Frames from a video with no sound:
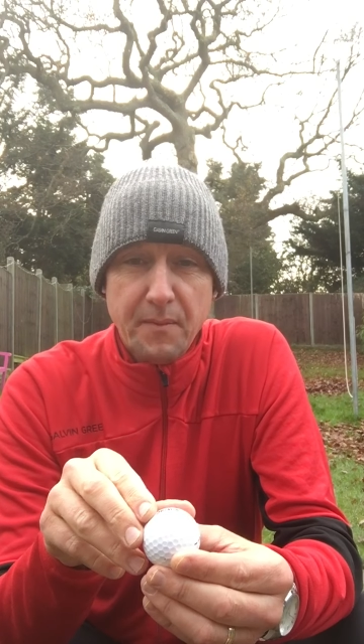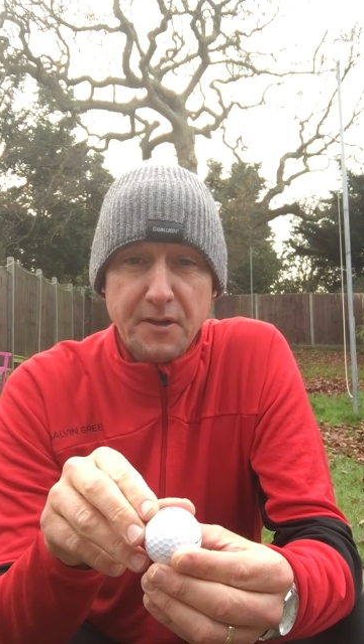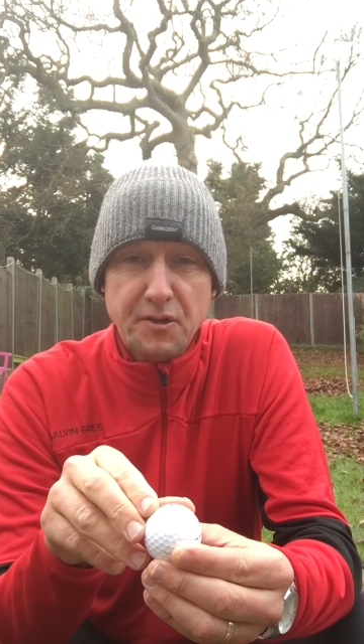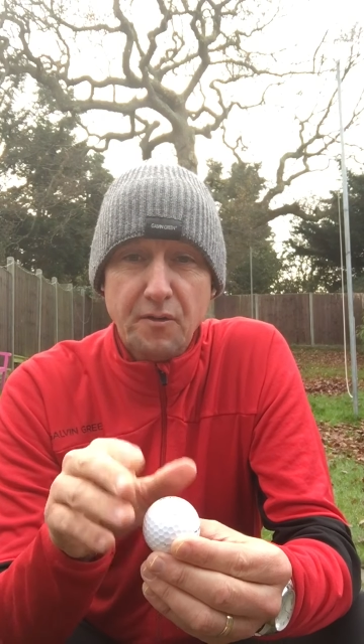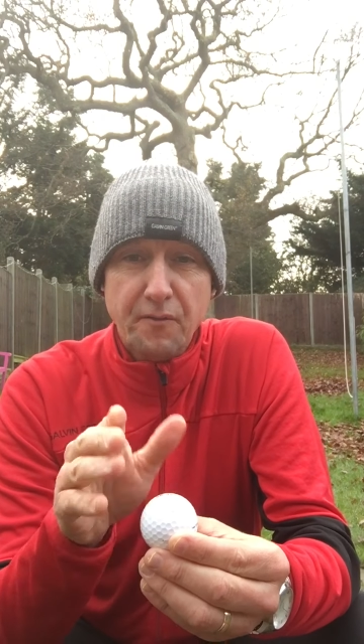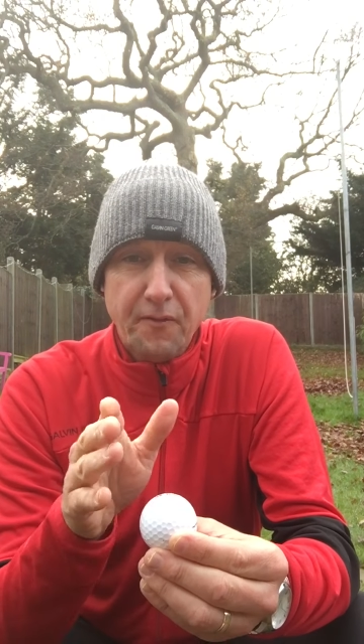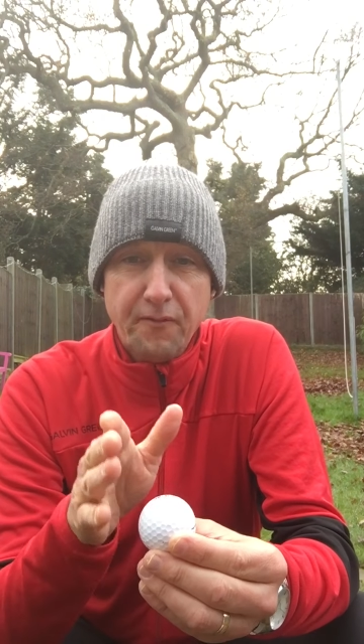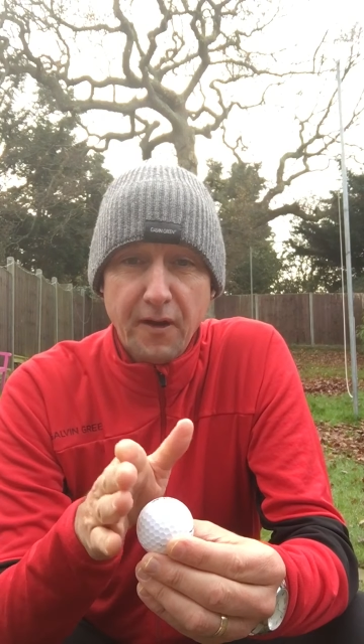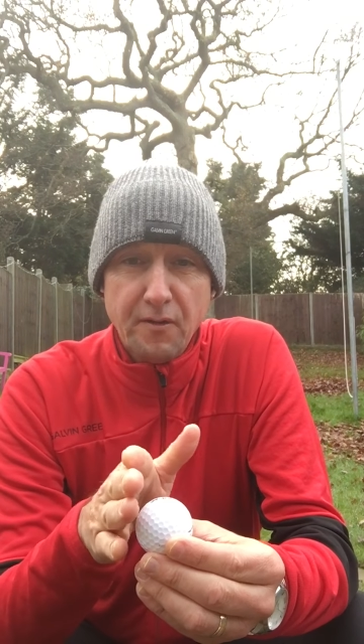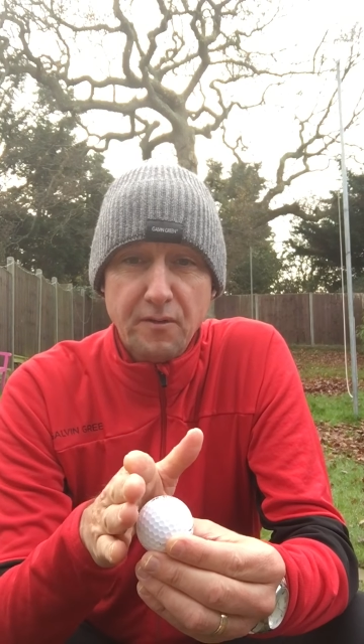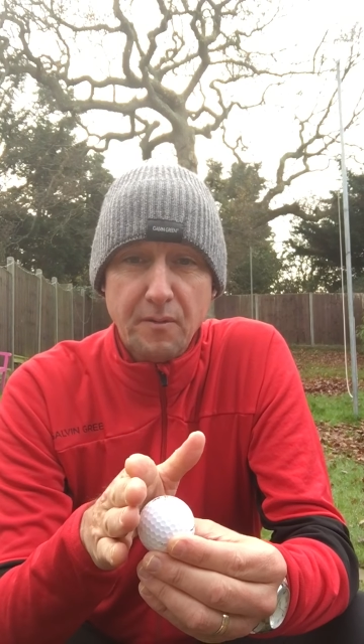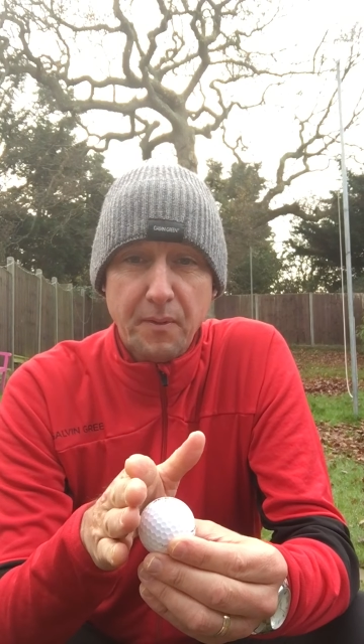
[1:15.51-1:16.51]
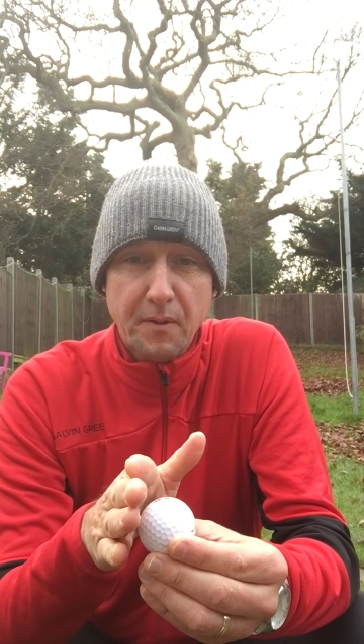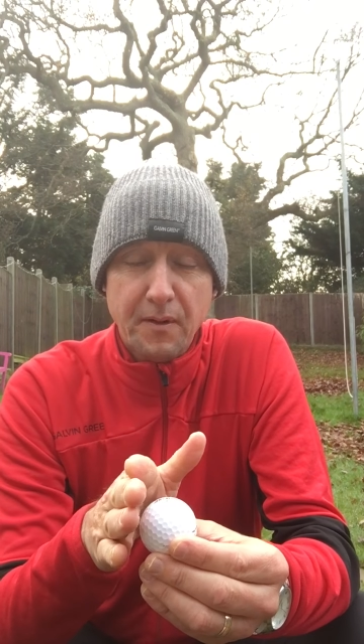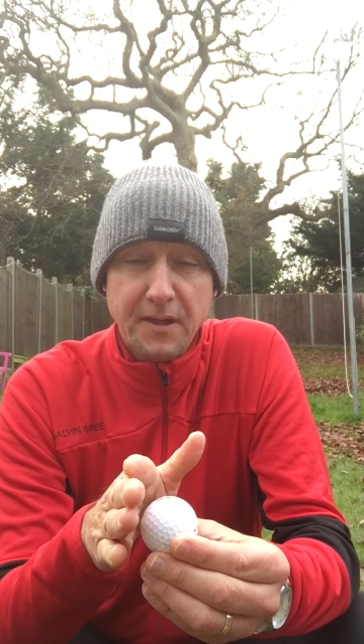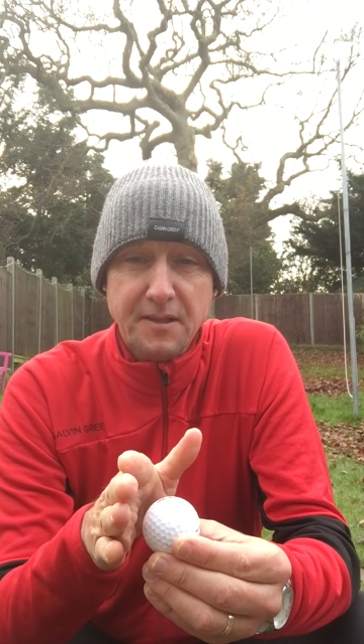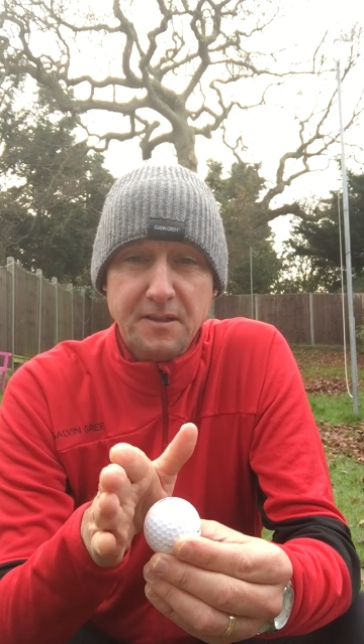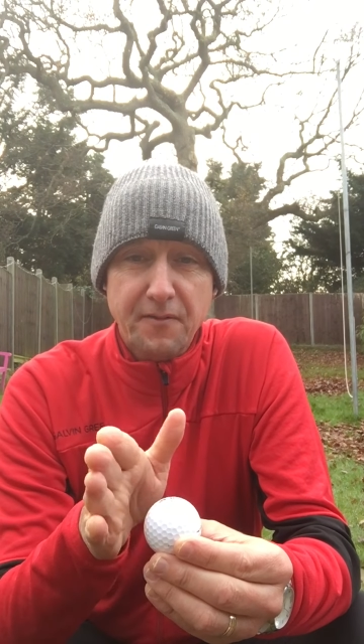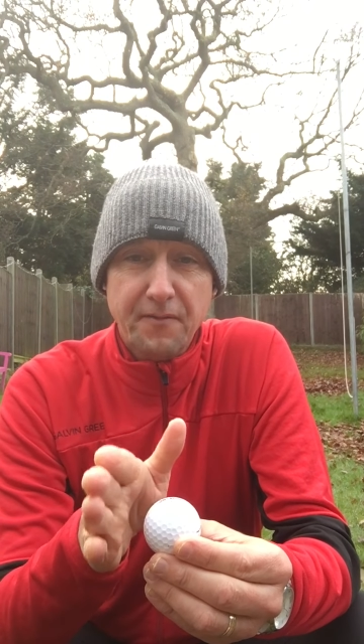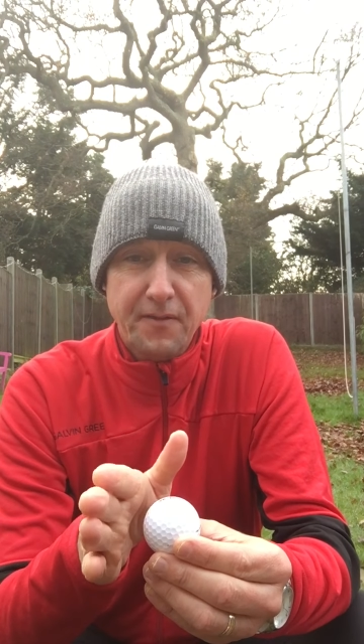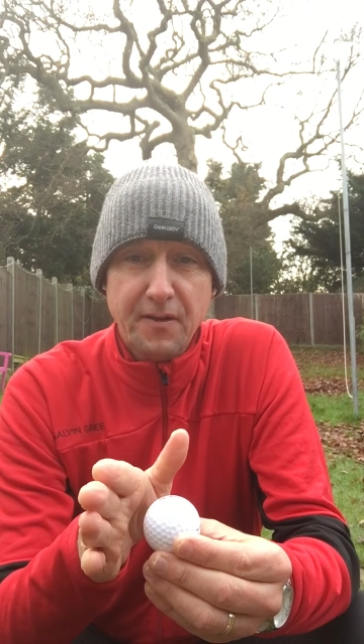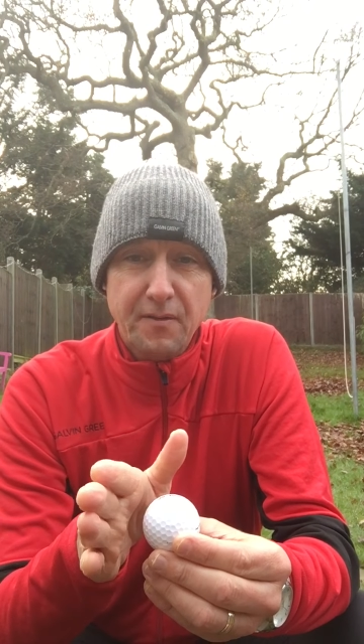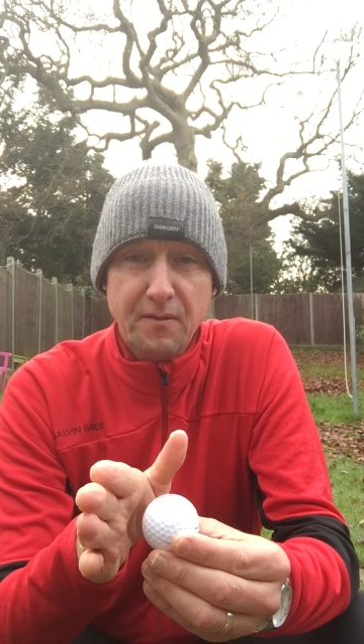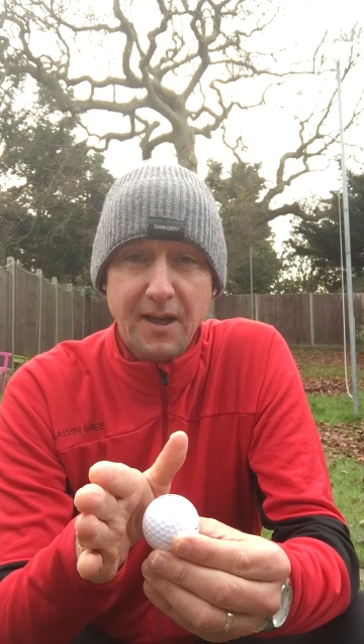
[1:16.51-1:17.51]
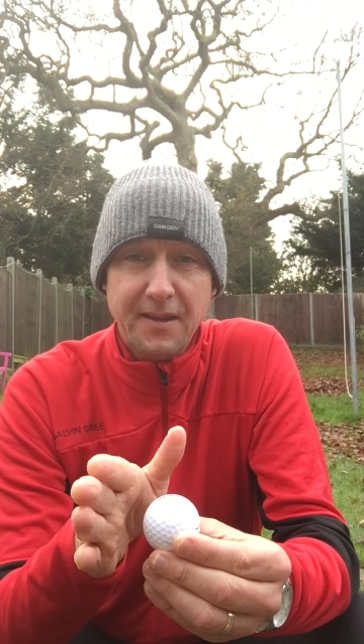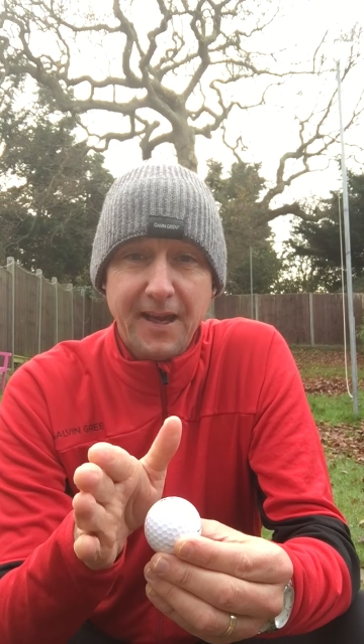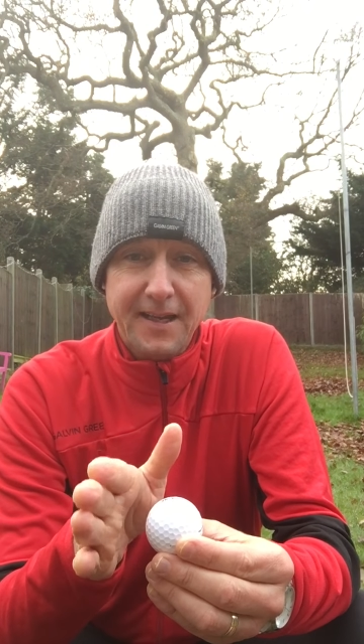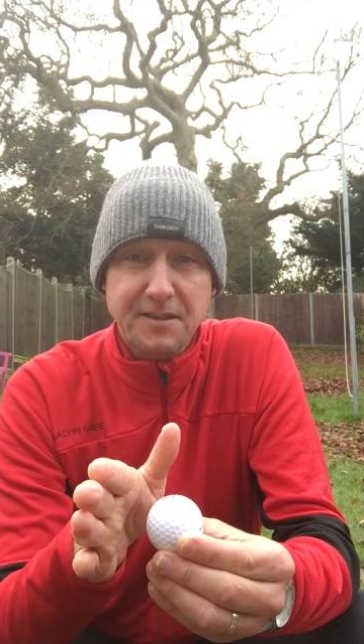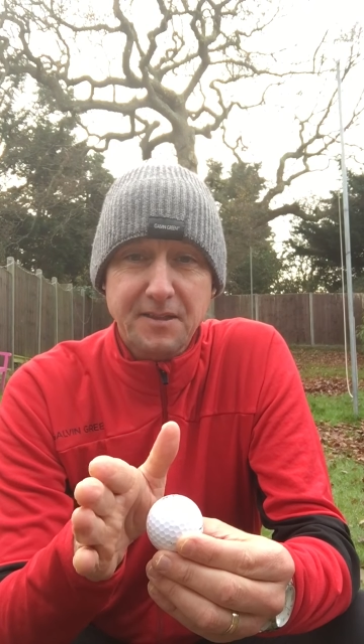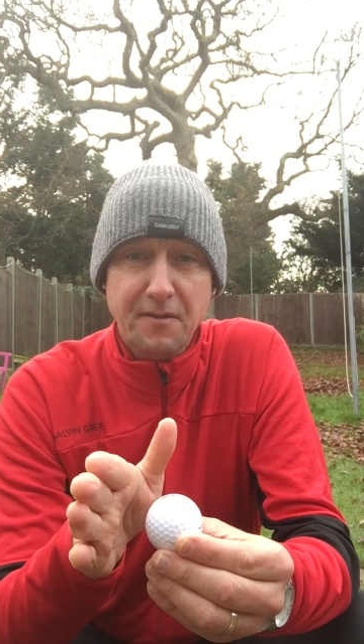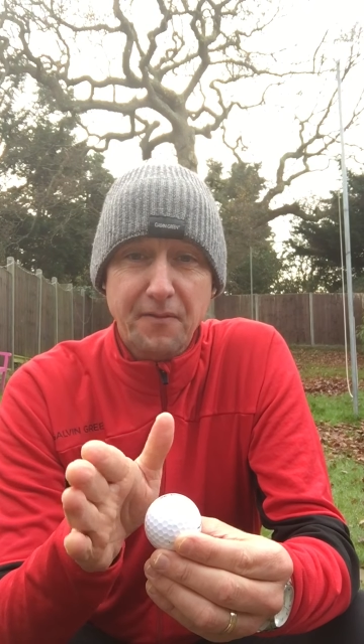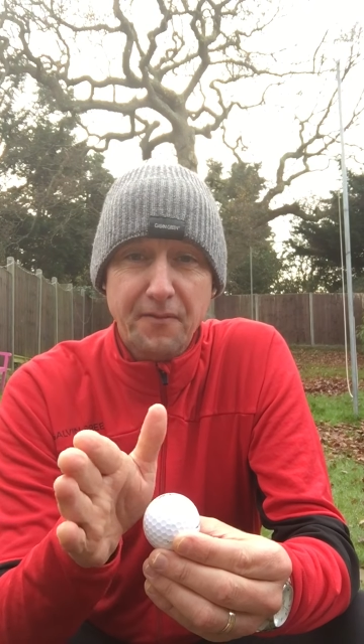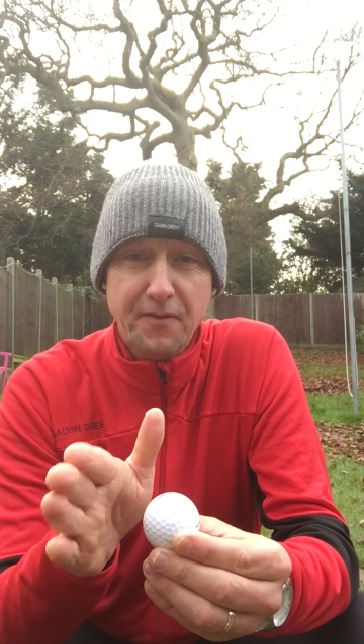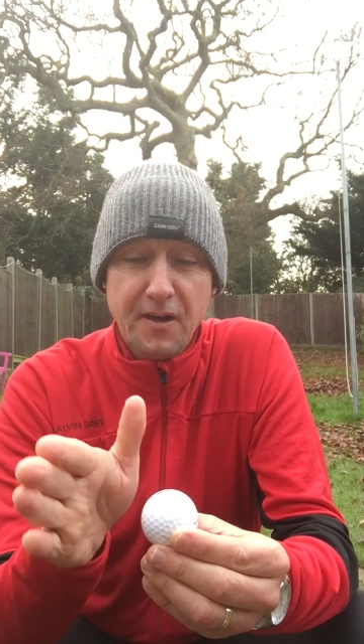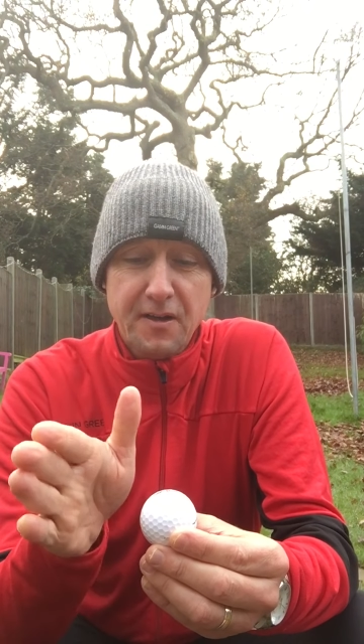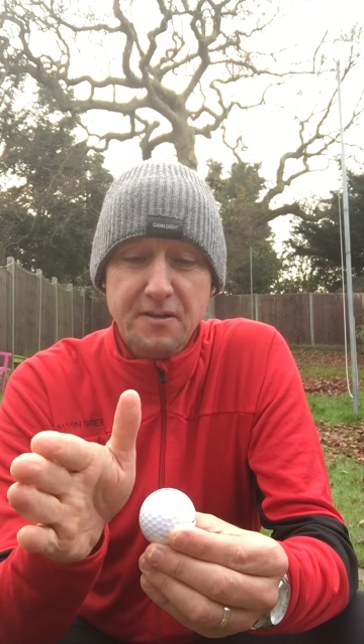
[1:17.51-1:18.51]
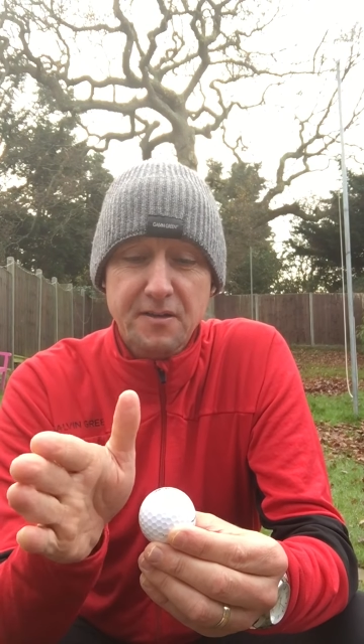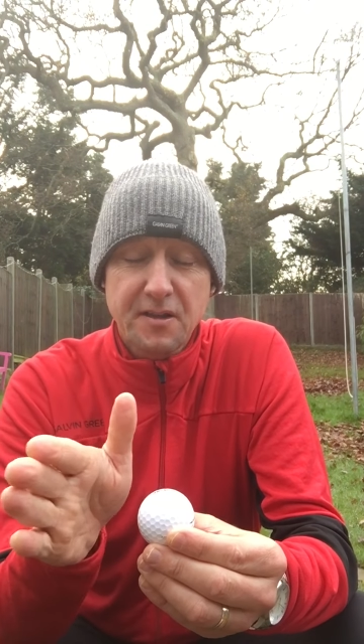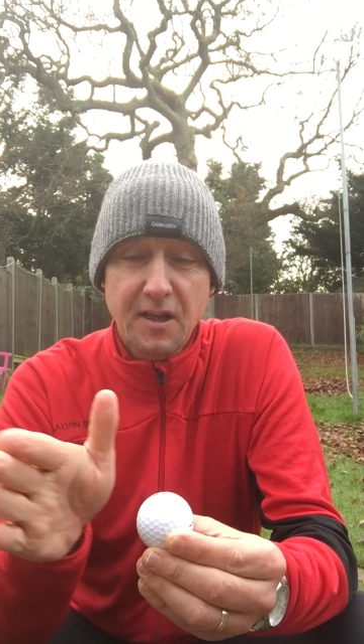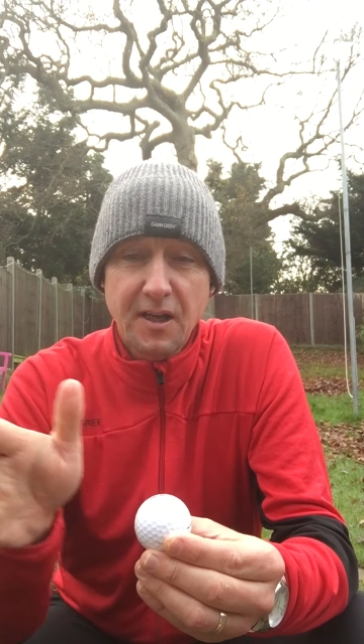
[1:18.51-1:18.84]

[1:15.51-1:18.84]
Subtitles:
as your focal point to feel like that's the first